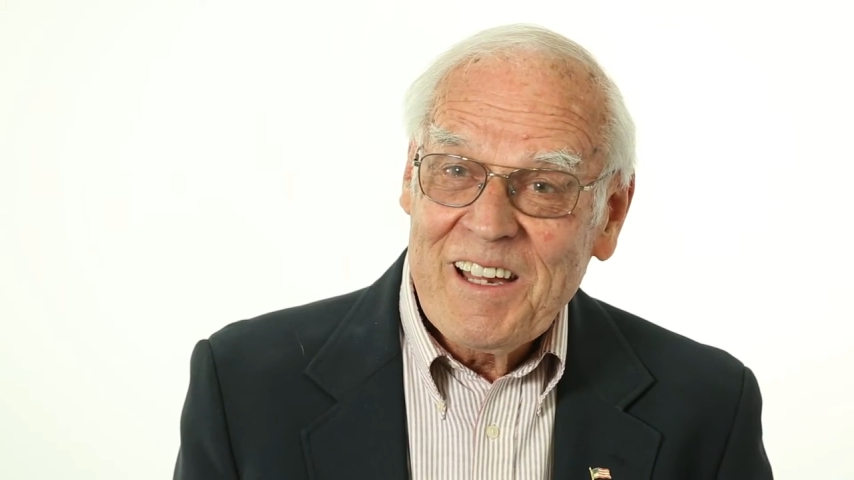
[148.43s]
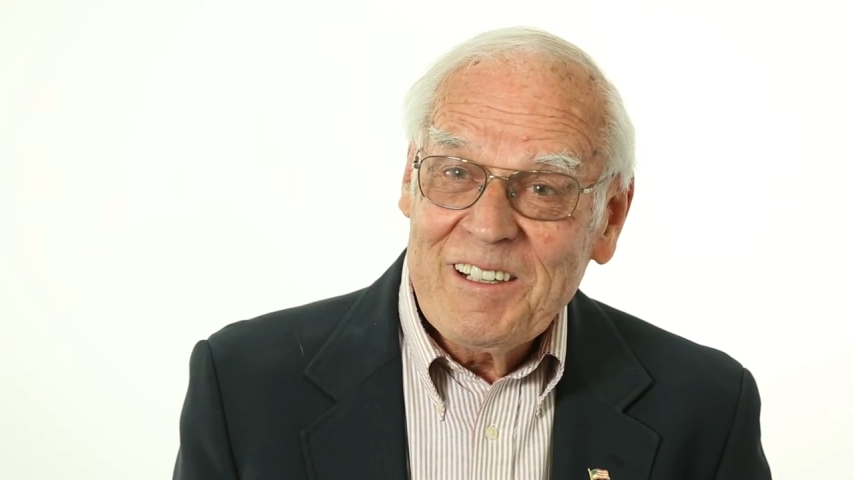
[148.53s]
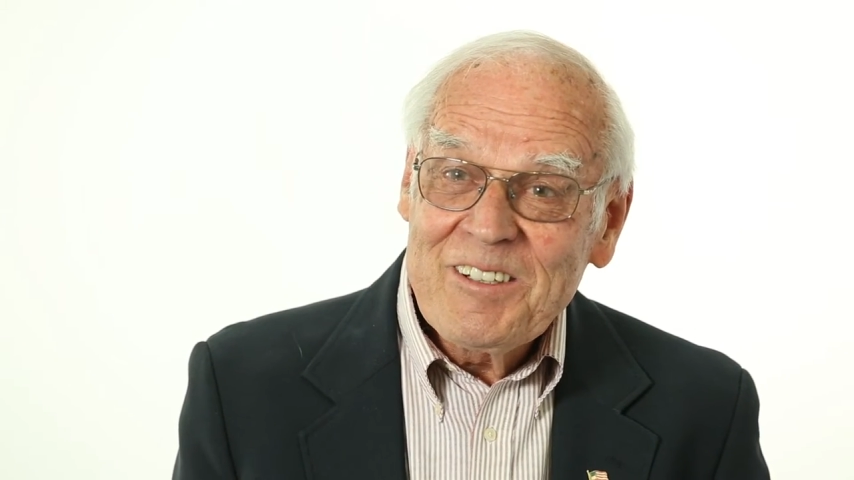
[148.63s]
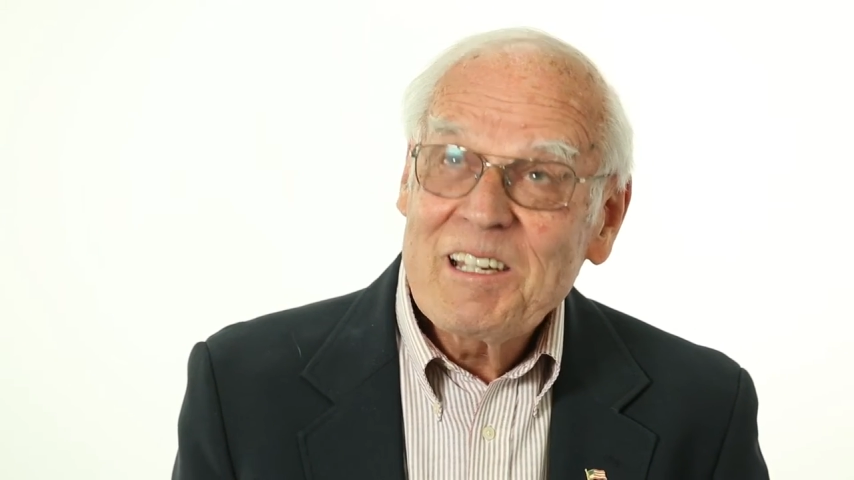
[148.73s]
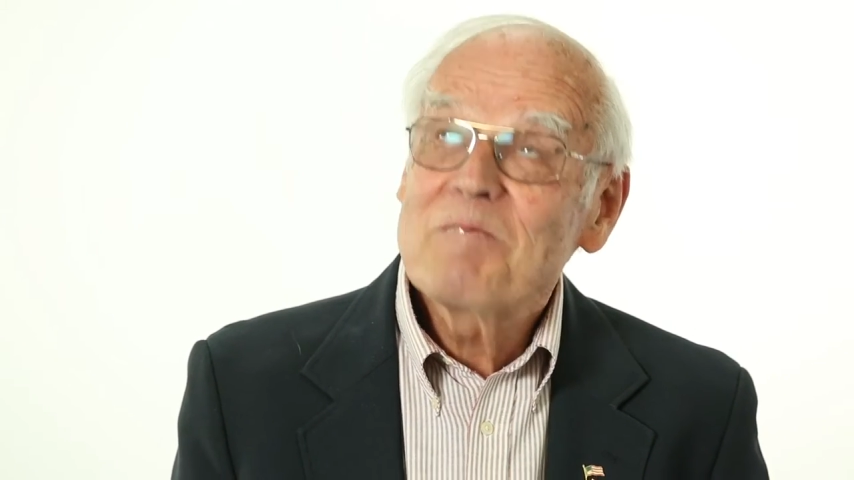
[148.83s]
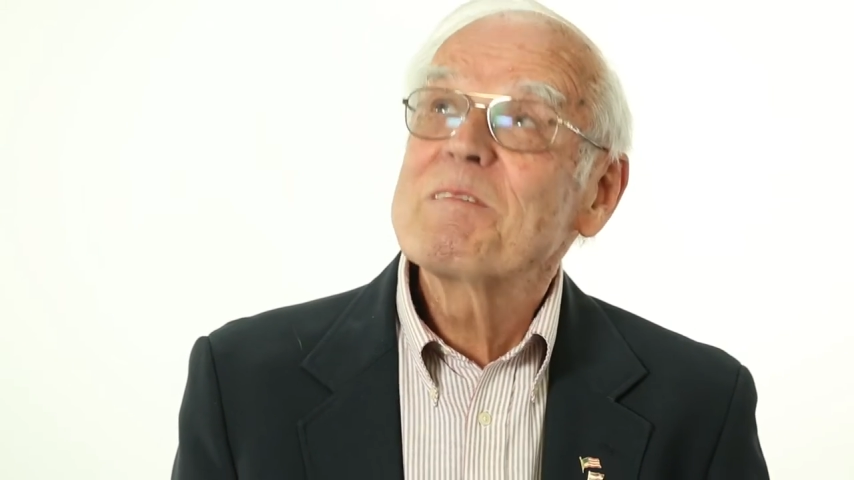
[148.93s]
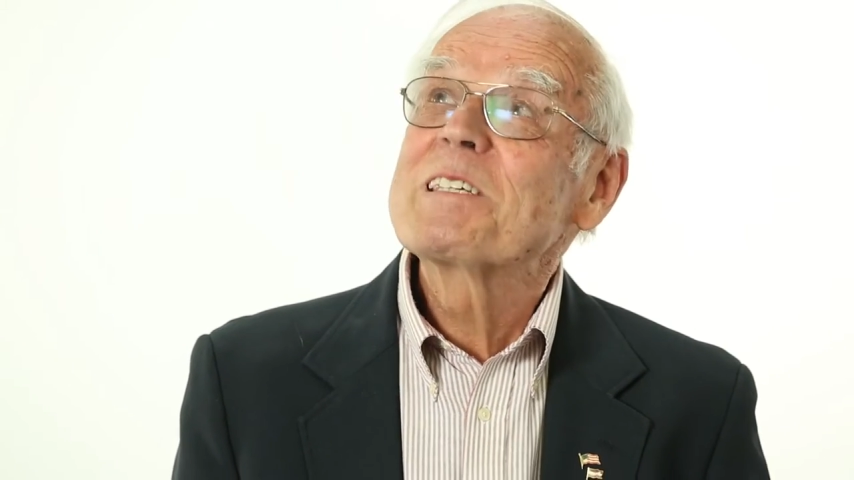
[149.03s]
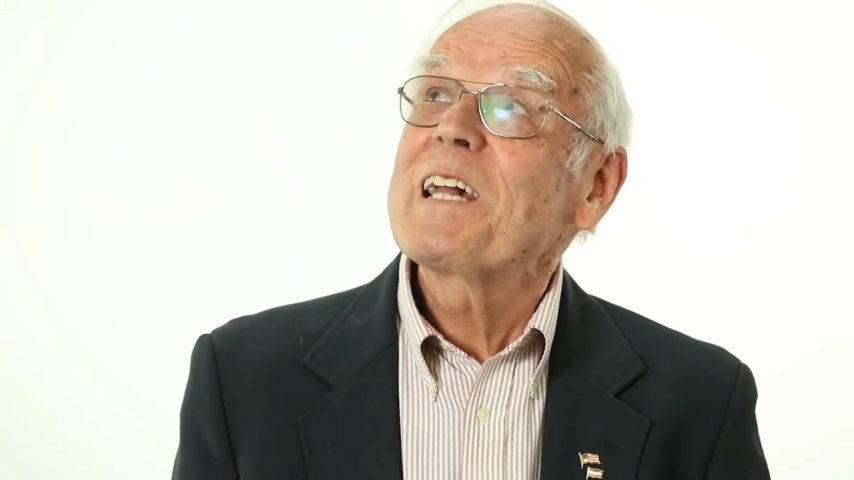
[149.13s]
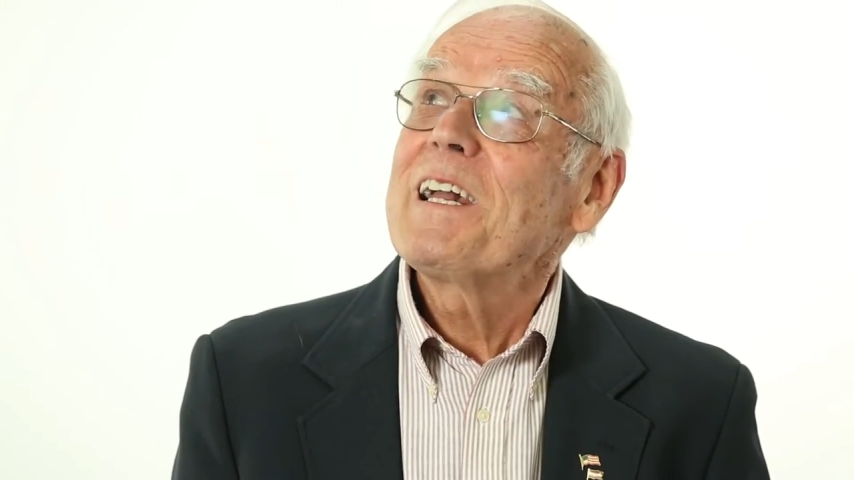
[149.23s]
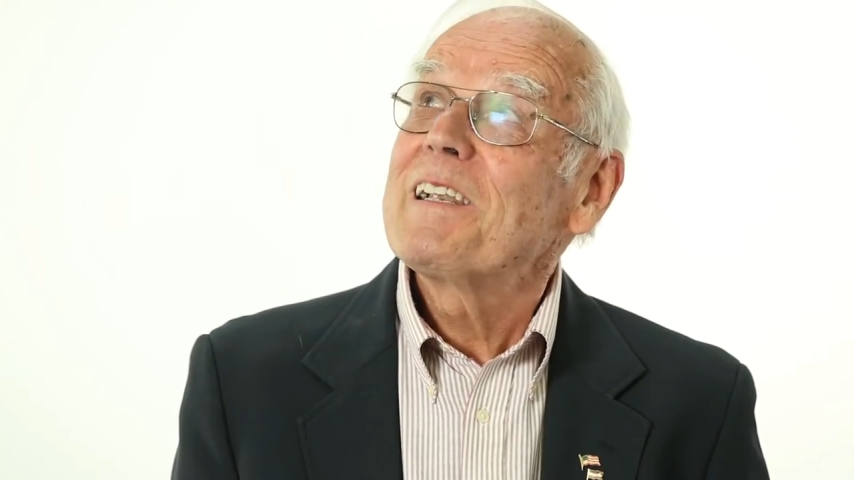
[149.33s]
I look up the
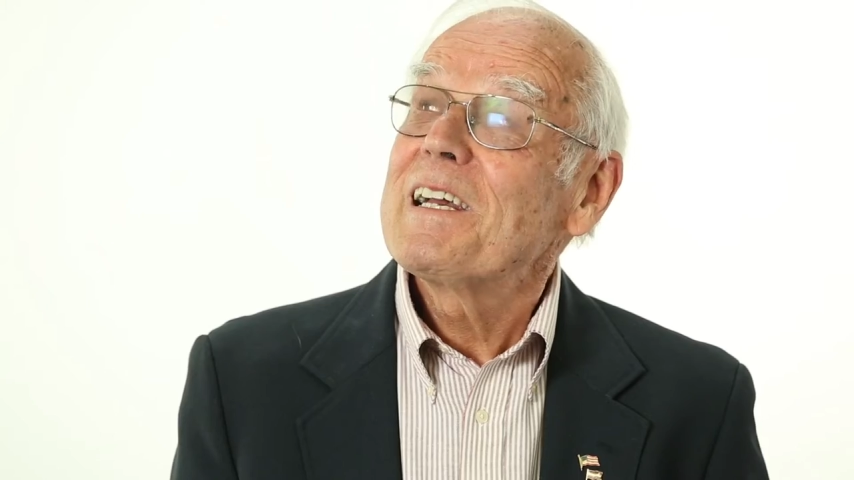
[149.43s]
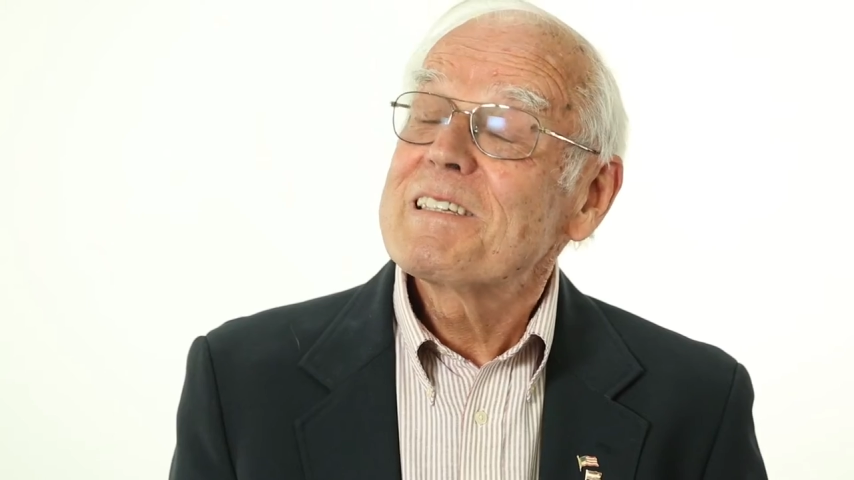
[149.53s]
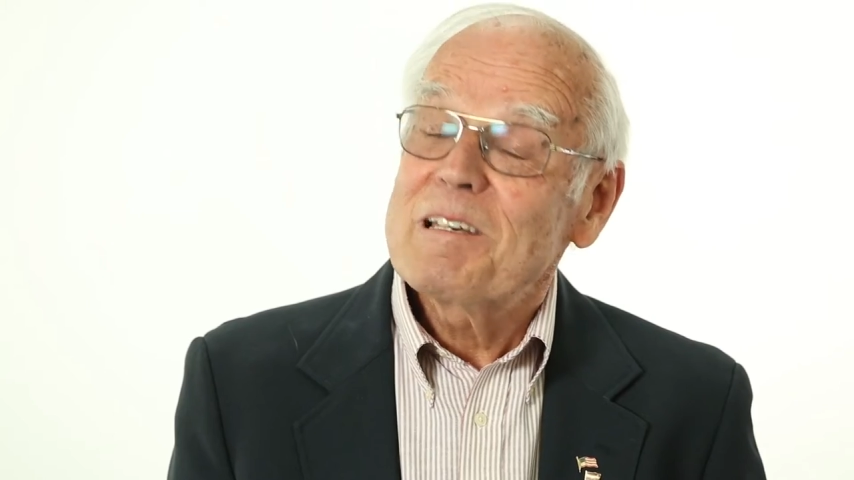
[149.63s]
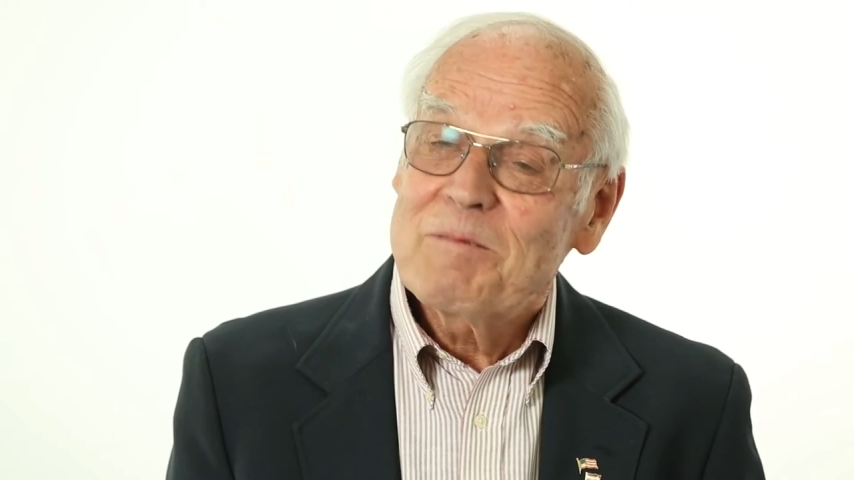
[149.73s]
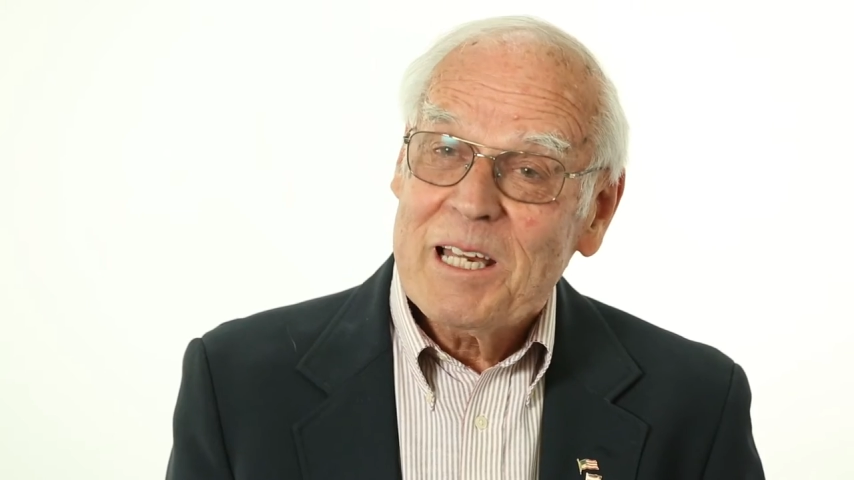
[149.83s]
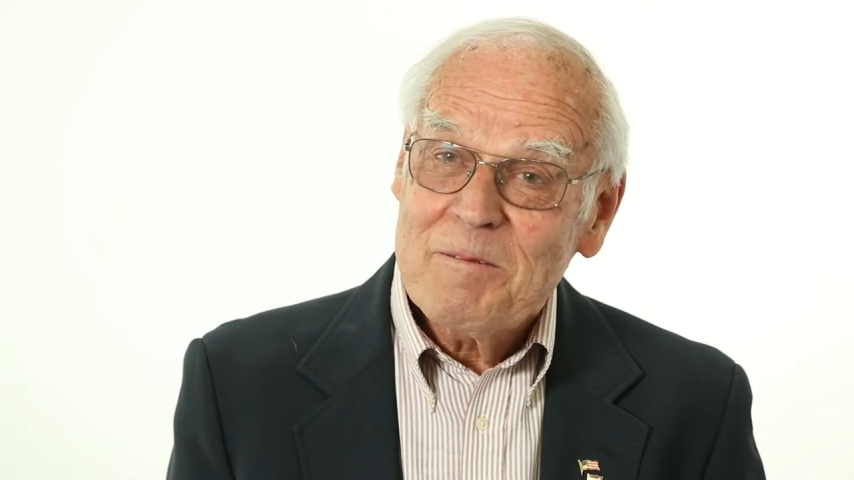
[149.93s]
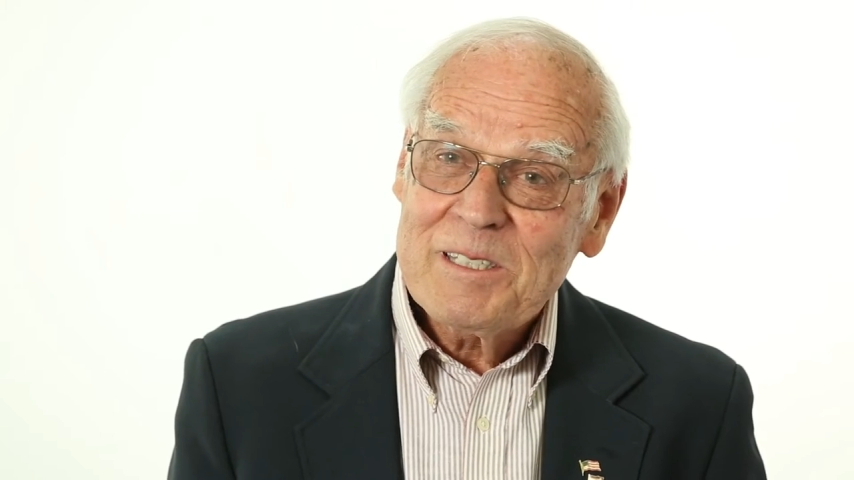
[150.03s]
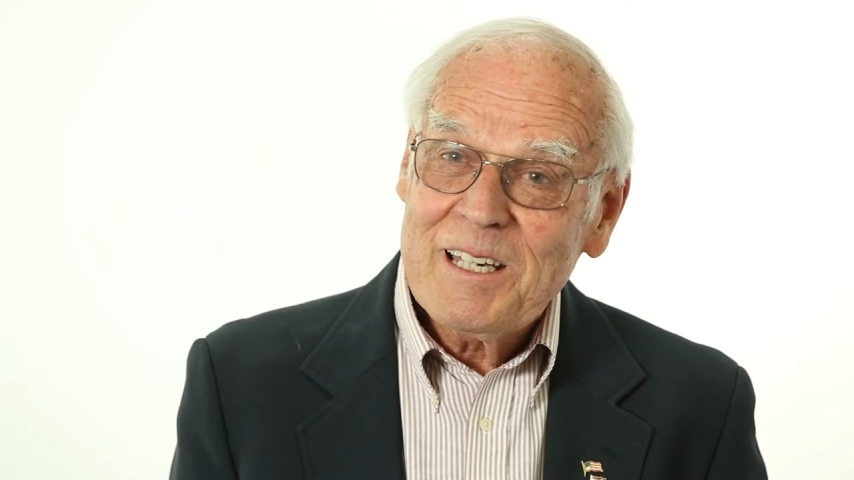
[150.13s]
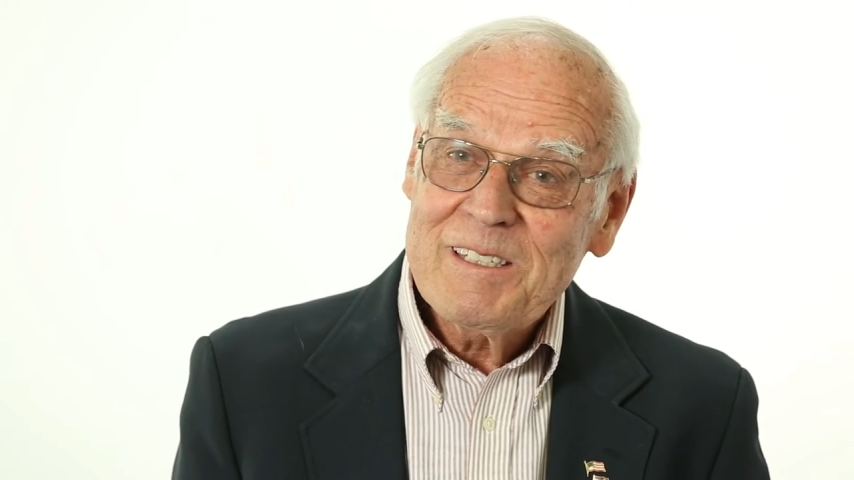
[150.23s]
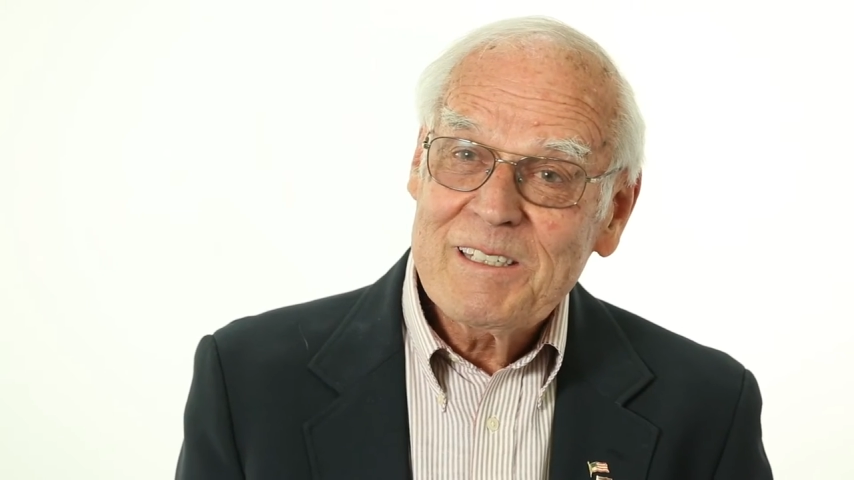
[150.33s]
skylight
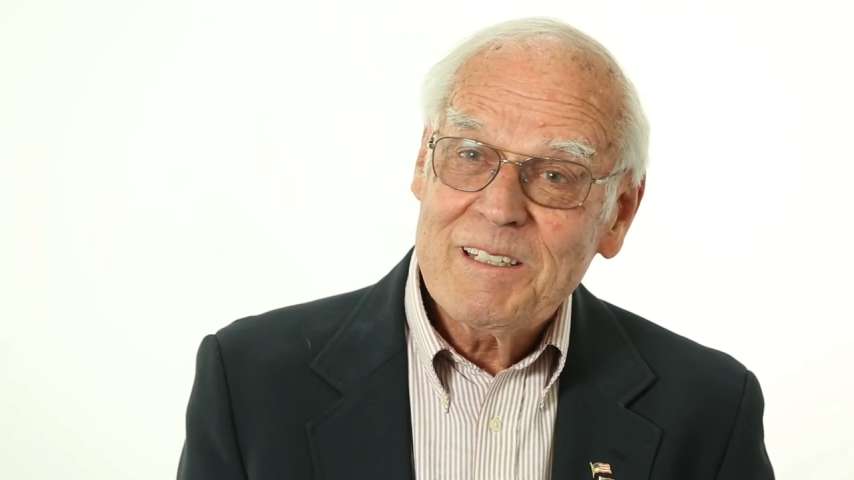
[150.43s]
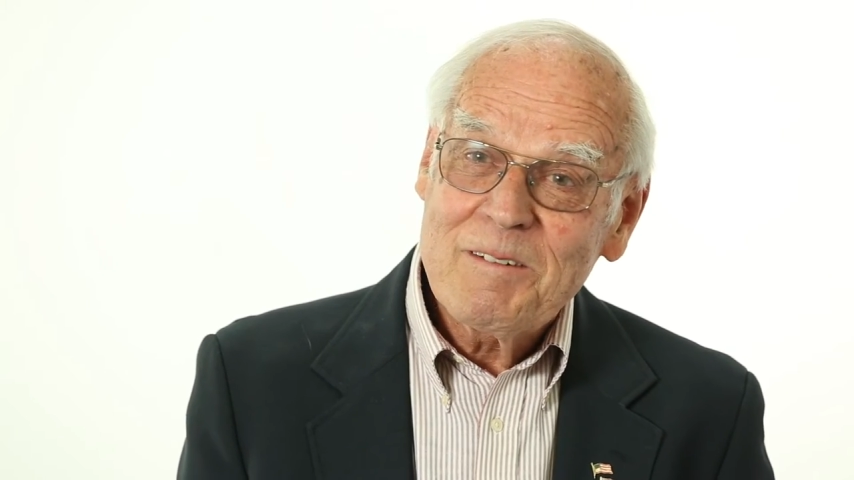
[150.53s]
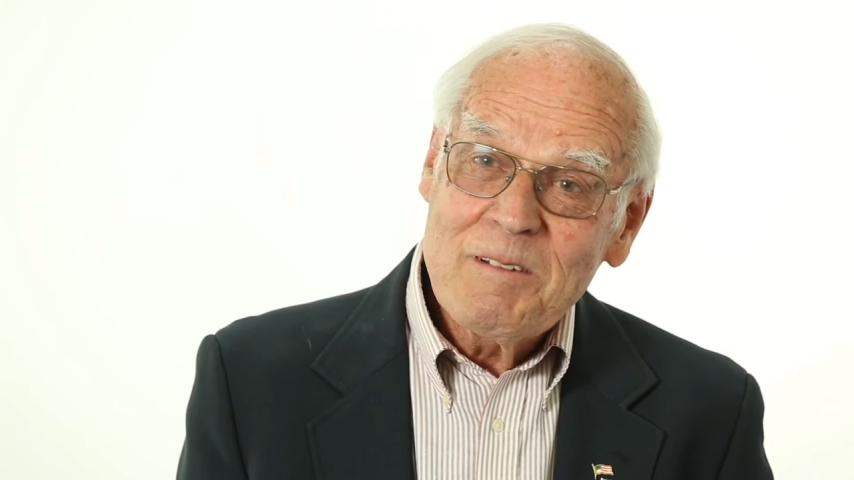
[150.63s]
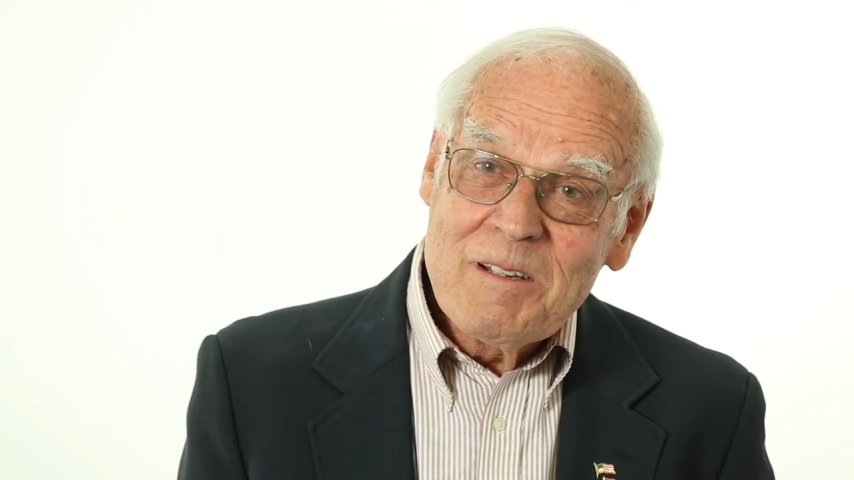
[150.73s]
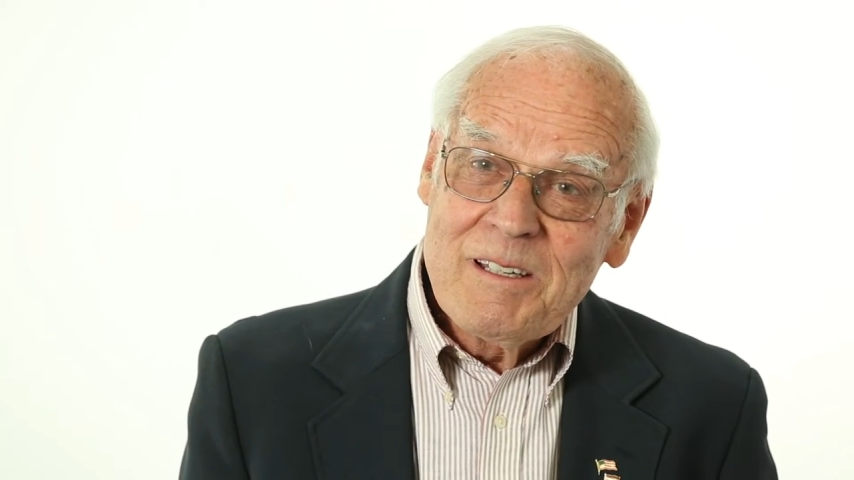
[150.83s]
sometimes and I see a,